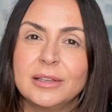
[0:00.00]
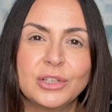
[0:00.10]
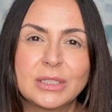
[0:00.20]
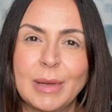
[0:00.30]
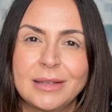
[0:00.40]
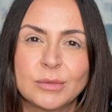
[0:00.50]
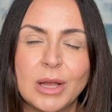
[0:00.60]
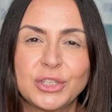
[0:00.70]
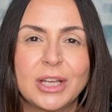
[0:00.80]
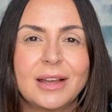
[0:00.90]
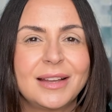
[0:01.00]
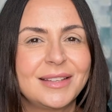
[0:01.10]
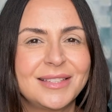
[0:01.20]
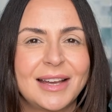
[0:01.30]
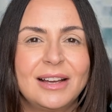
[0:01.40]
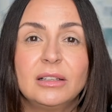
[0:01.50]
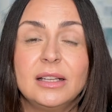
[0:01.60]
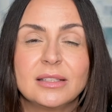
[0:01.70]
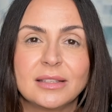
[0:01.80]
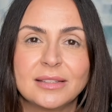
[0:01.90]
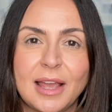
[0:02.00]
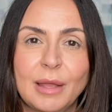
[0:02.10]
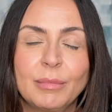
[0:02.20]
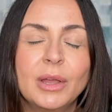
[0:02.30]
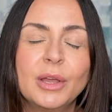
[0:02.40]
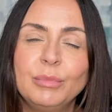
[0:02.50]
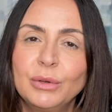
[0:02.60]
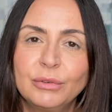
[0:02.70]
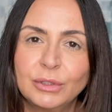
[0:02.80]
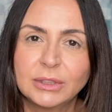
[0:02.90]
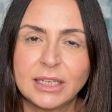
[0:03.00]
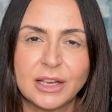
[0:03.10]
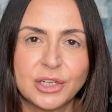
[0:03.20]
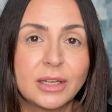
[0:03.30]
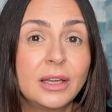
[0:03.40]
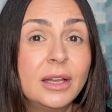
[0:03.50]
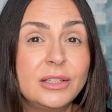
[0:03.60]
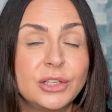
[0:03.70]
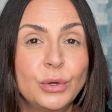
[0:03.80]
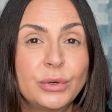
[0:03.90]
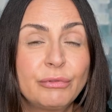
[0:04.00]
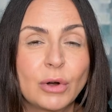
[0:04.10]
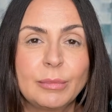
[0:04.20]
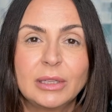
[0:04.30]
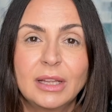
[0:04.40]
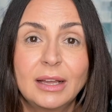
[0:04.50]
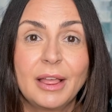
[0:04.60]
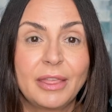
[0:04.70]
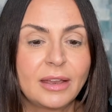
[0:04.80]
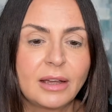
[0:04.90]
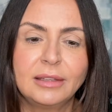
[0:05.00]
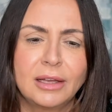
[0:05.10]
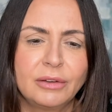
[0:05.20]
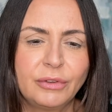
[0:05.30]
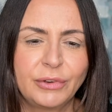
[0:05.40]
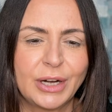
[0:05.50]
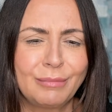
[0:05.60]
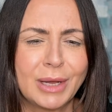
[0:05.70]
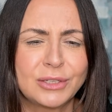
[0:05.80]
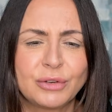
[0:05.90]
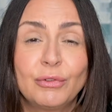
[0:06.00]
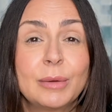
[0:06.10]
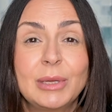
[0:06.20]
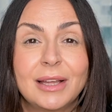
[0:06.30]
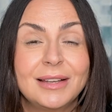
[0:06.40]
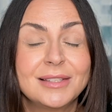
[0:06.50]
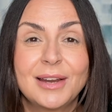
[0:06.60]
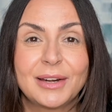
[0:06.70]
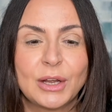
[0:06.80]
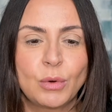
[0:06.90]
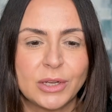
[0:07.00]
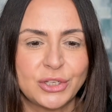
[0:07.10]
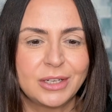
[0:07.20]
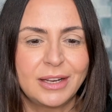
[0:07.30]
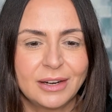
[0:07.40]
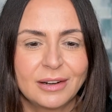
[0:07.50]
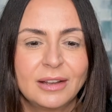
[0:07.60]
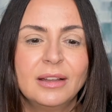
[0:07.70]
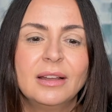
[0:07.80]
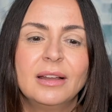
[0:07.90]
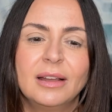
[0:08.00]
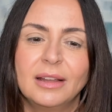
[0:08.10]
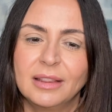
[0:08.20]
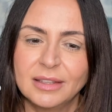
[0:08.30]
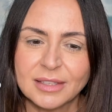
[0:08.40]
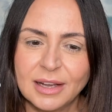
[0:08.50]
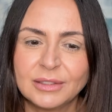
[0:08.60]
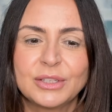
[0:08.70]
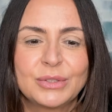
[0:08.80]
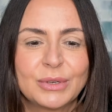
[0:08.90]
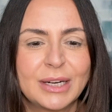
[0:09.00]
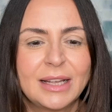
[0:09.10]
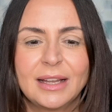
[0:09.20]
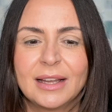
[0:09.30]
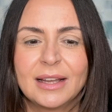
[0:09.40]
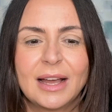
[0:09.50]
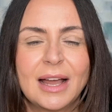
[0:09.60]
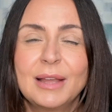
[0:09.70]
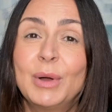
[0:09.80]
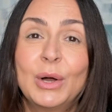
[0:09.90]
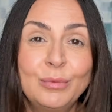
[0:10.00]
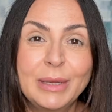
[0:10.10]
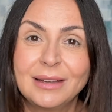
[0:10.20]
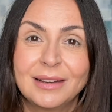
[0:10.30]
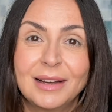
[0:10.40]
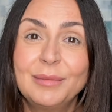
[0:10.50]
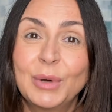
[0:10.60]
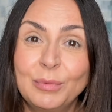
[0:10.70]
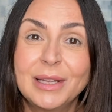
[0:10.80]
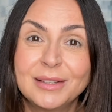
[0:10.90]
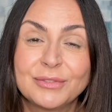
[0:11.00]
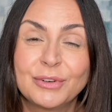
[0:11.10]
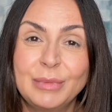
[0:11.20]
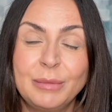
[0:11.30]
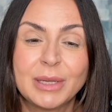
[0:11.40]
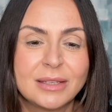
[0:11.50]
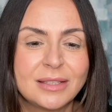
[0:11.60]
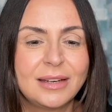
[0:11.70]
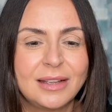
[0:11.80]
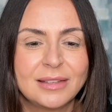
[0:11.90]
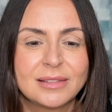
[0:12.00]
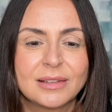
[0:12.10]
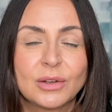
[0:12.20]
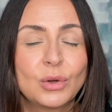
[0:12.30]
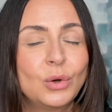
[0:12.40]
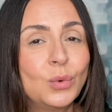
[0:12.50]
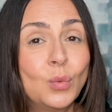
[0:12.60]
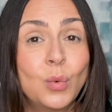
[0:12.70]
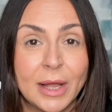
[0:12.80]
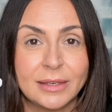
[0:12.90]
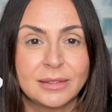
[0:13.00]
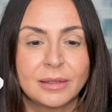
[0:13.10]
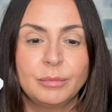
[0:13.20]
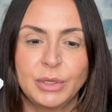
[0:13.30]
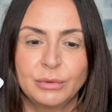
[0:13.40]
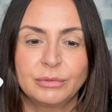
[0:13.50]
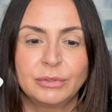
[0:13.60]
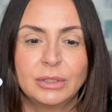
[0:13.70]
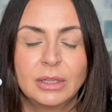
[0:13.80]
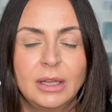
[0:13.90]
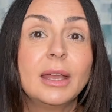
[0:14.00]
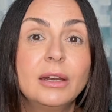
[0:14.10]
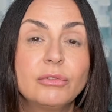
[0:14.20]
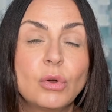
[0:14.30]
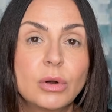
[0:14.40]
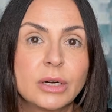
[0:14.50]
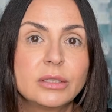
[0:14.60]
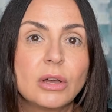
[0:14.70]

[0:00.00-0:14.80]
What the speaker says: just by swatching, I can tell it's the same beautiful Natasha Denona formula that I love very much. Formula is not in question here. This color story, I'm hoping it's for me because it is quite beautiful. And of course,